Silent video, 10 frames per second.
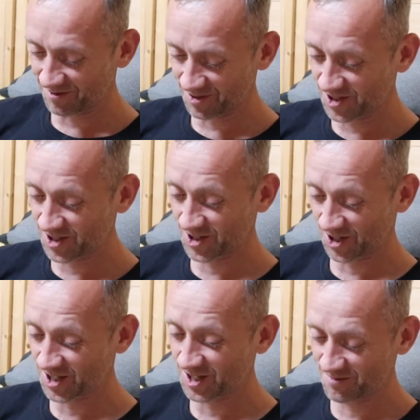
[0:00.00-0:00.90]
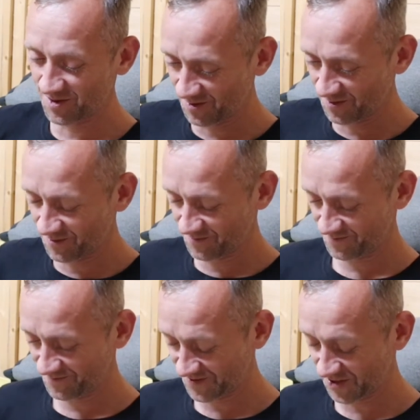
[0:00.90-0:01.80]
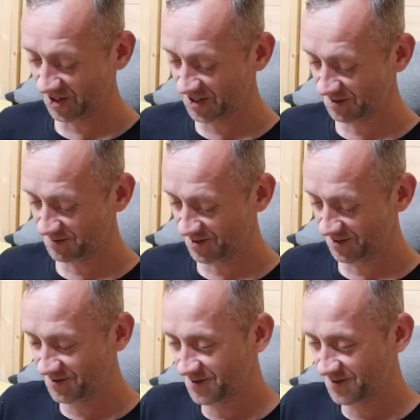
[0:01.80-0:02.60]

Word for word: was such a move. Such a move.